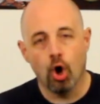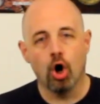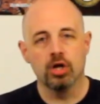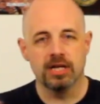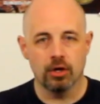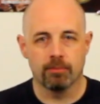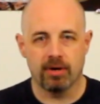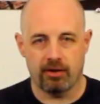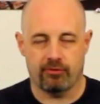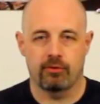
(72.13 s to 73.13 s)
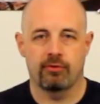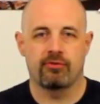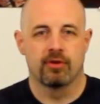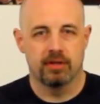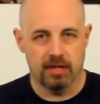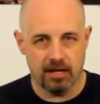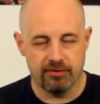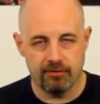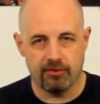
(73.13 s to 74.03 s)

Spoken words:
All hell breaks loose, lots of